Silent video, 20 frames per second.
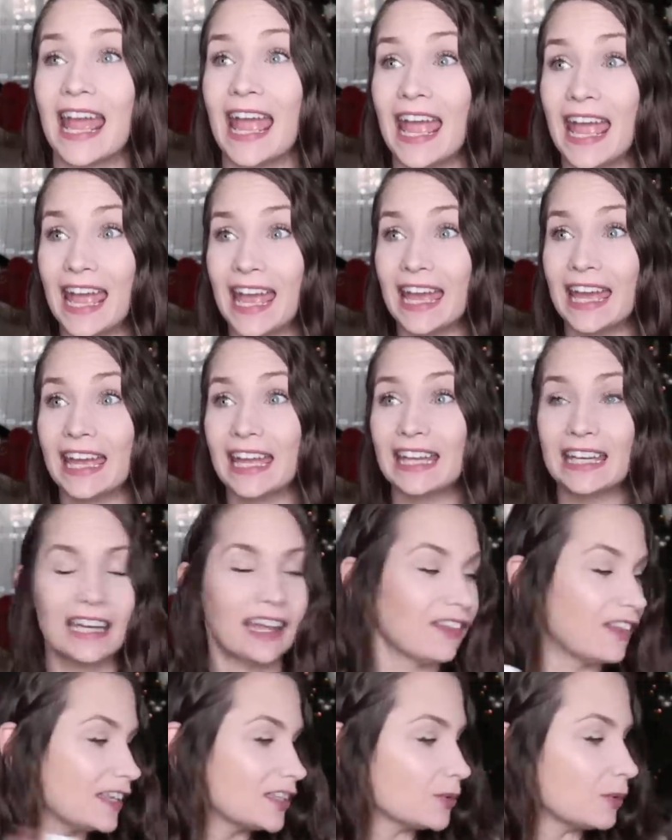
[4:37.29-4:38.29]

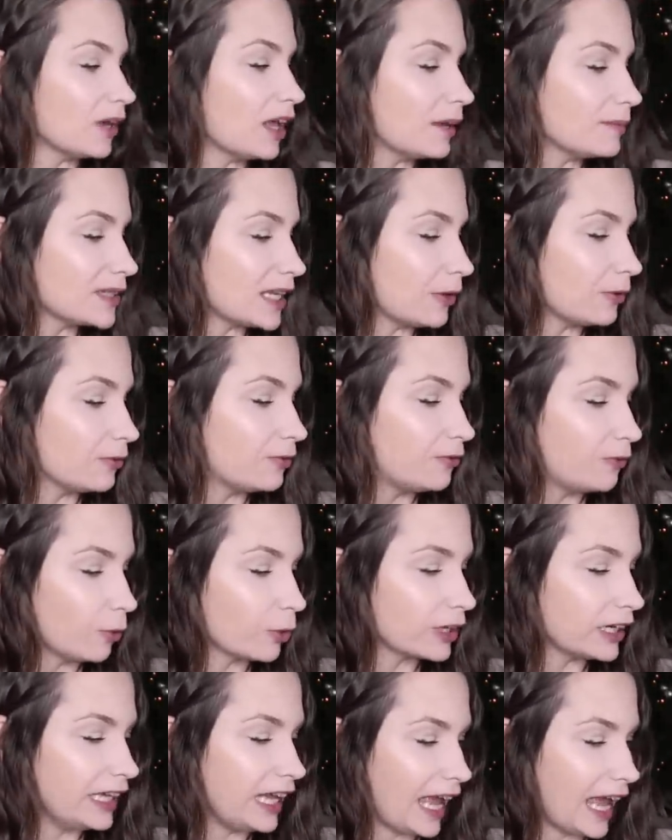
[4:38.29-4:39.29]
and this one comes out in
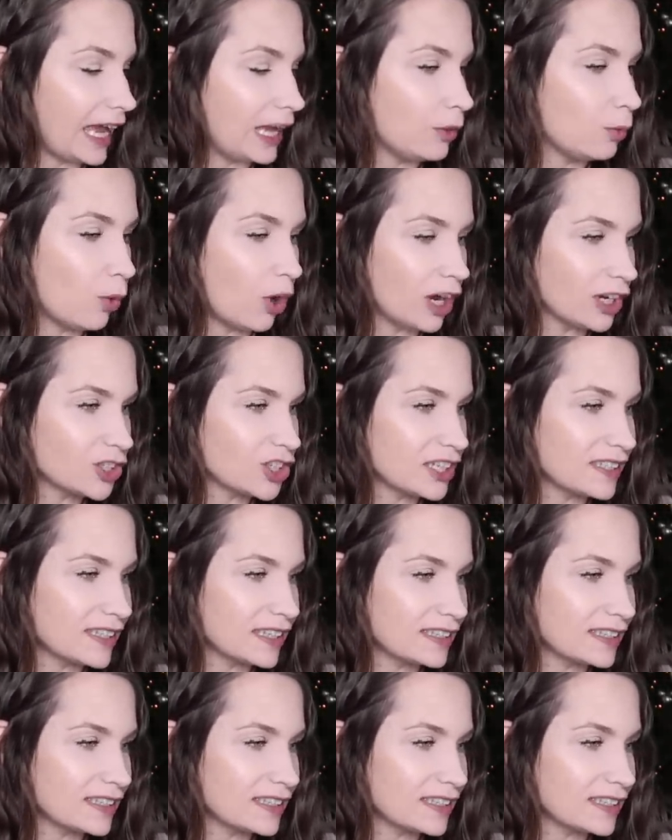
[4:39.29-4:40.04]
forty-eight washes,